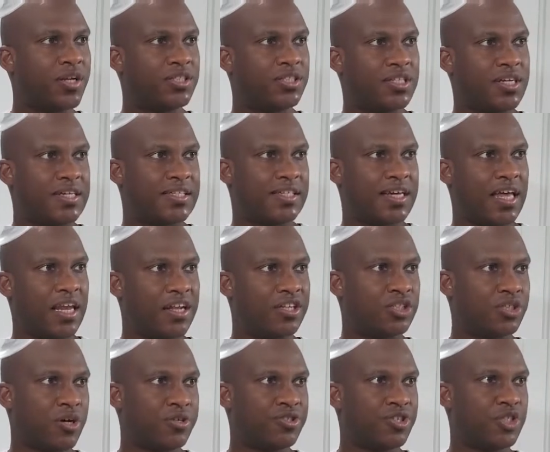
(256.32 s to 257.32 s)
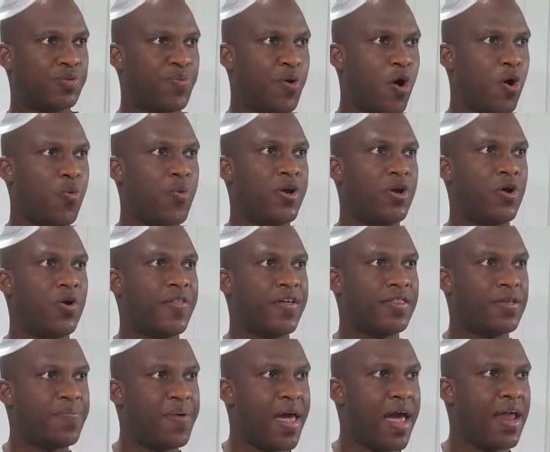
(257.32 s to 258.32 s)
the skillet starts to smoke, we know that
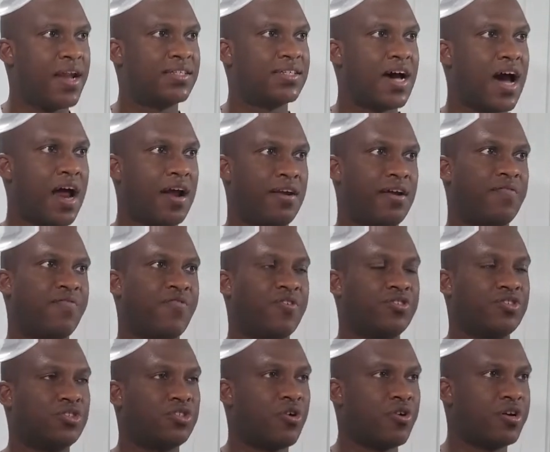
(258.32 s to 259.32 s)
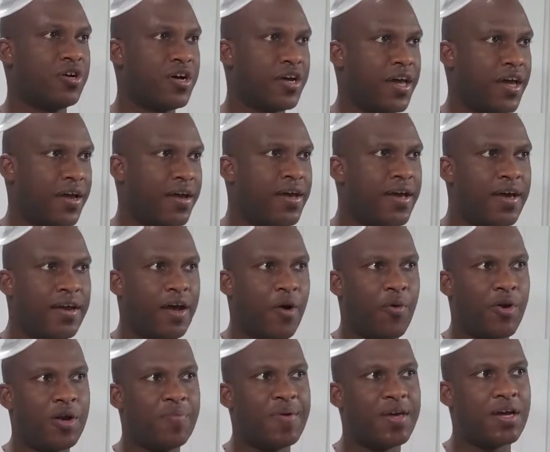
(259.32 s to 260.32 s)
the pan is high enough for us to start cooking. Now
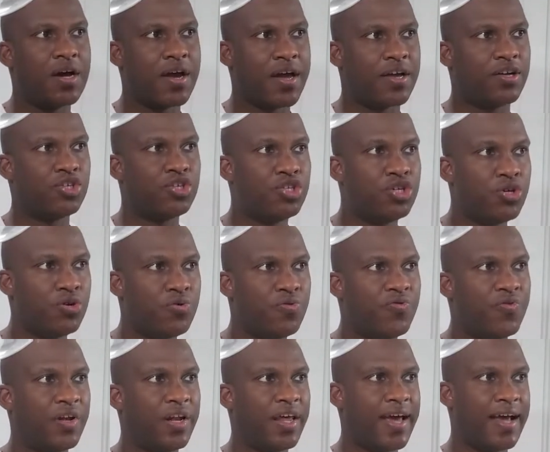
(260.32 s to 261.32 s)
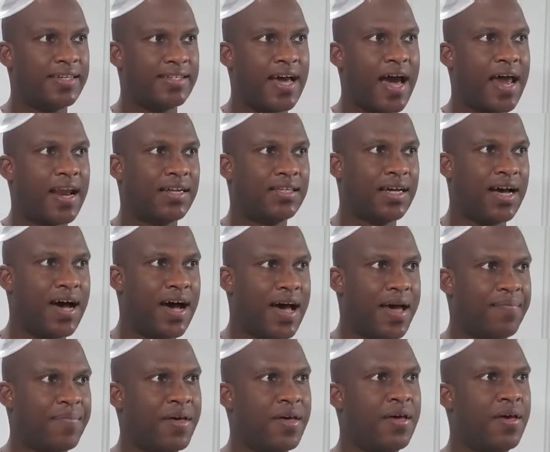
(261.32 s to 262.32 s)
we're going to be cooking 2 fillets at a
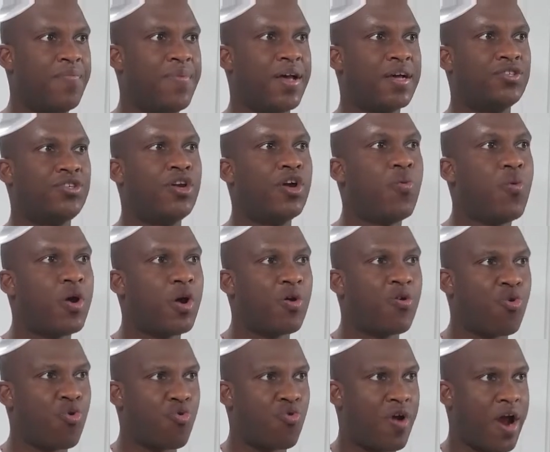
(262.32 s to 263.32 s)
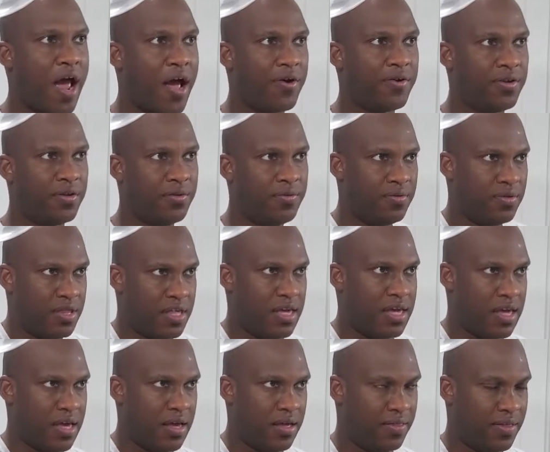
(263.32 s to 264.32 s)
time because you don't want to crowd
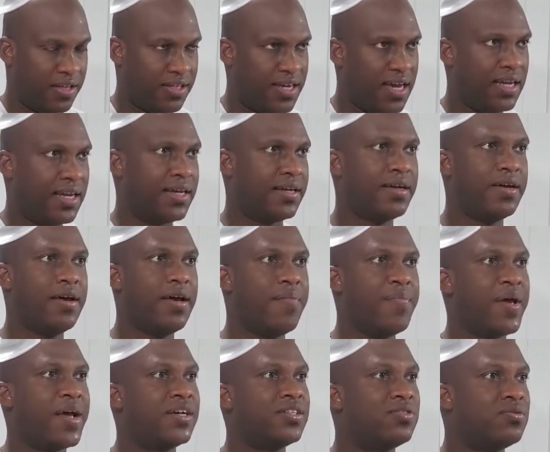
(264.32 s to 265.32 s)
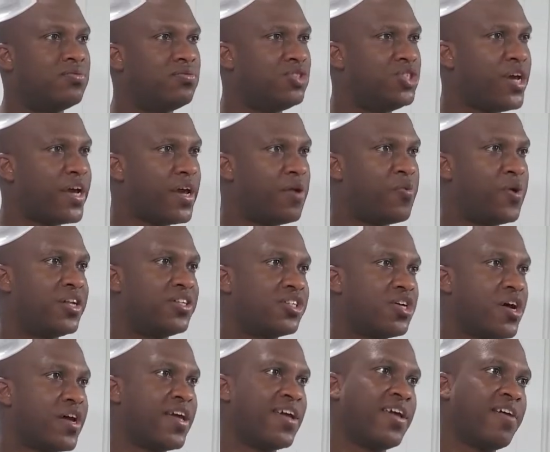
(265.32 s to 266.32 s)
the skillet, because chicken when it's
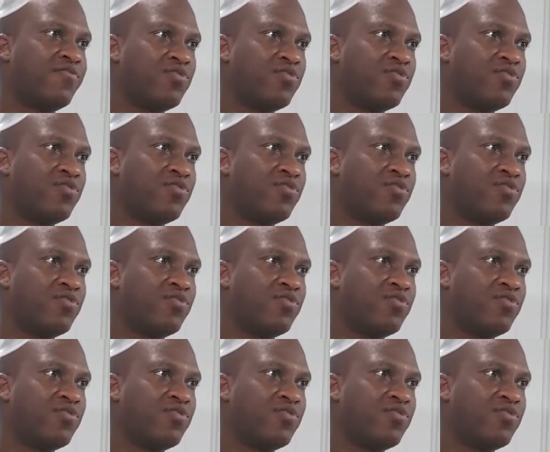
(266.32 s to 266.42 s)
cooking gives